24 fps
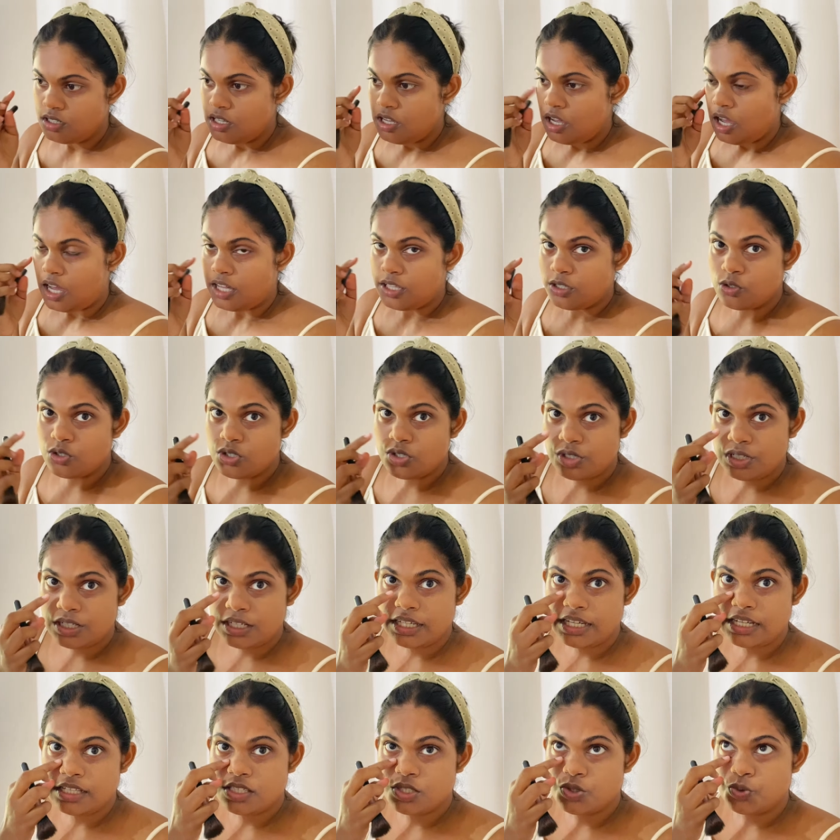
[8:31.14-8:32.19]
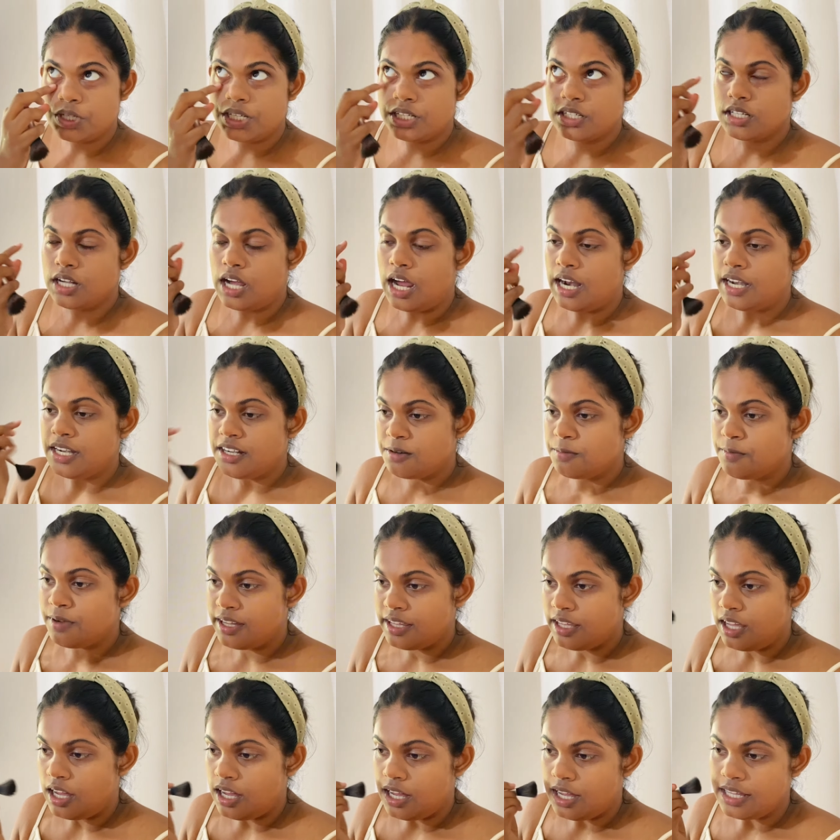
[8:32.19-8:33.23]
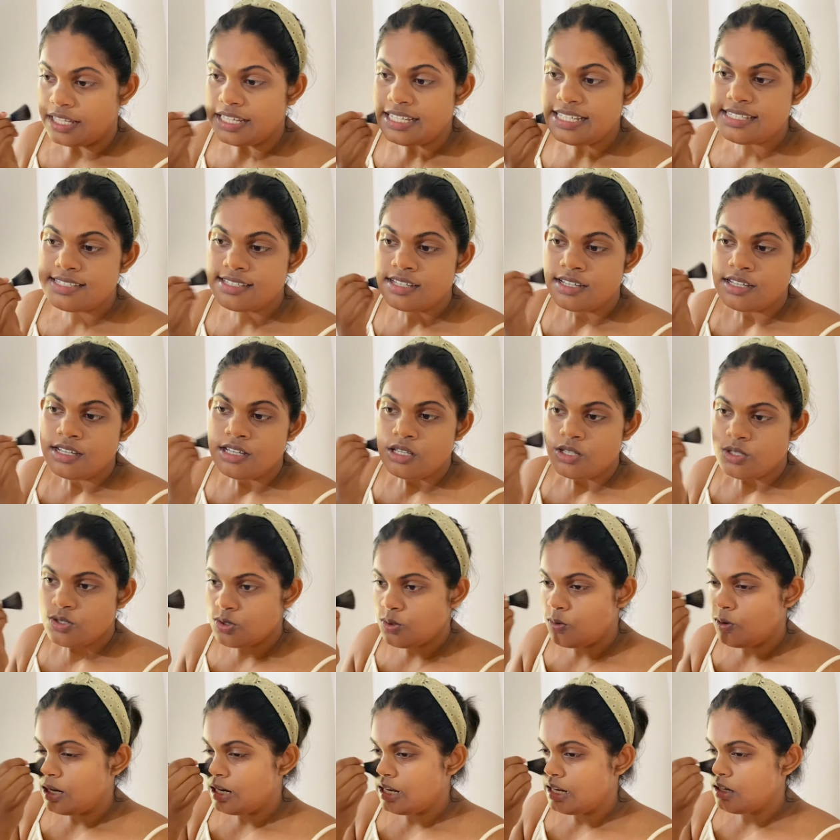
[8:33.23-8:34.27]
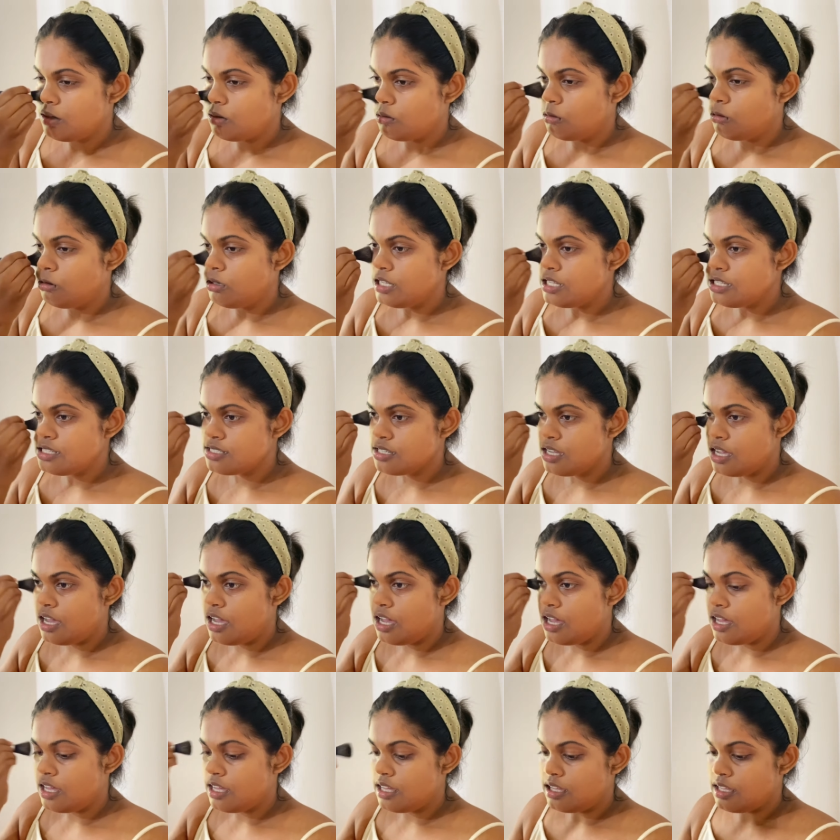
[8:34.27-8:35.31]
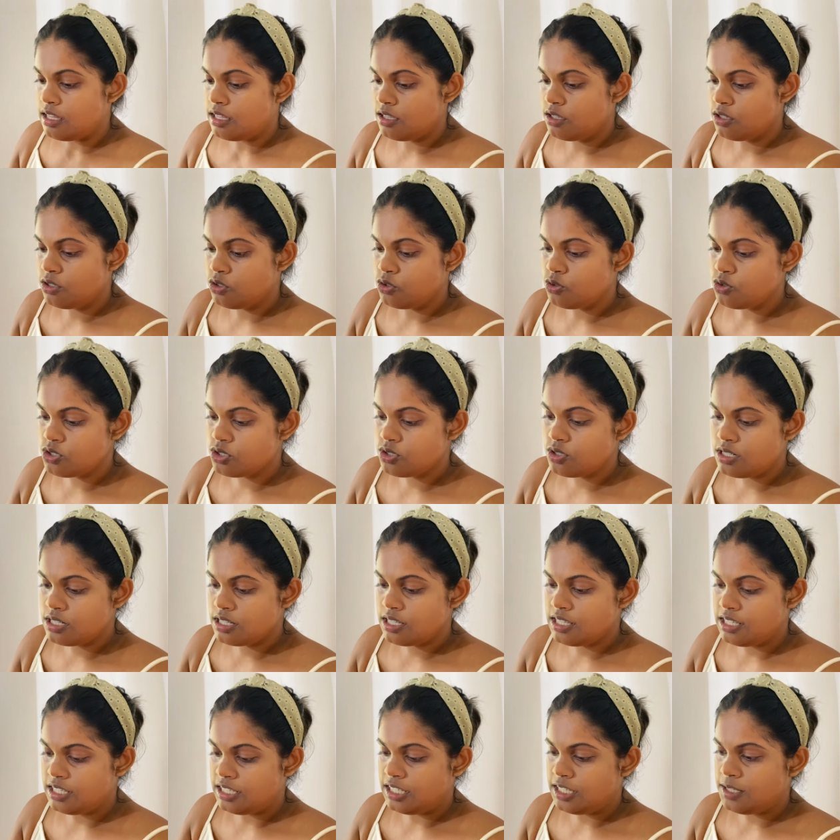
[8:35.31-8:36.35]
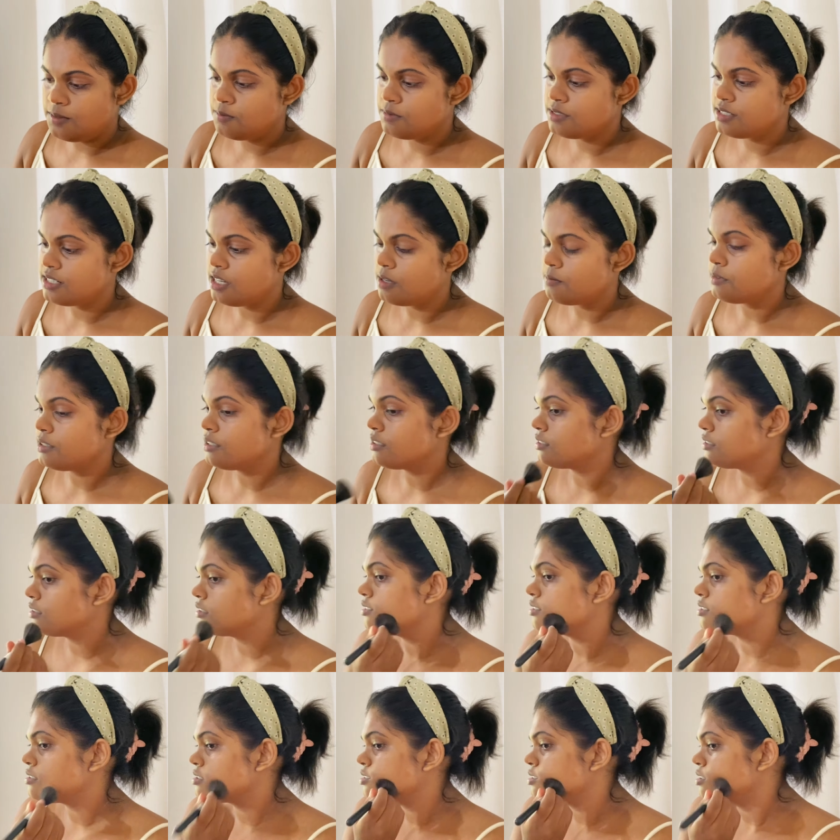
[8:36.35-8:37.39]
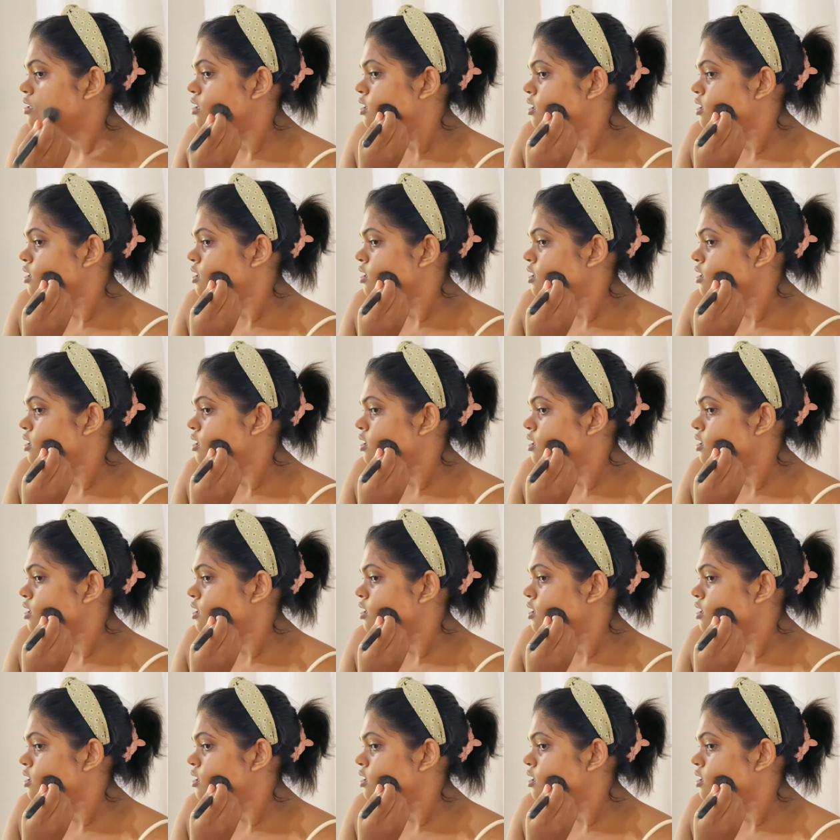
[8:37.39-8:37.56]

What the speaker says: I usually get sweat under my eyes, so what I do is I usually keep dabbing this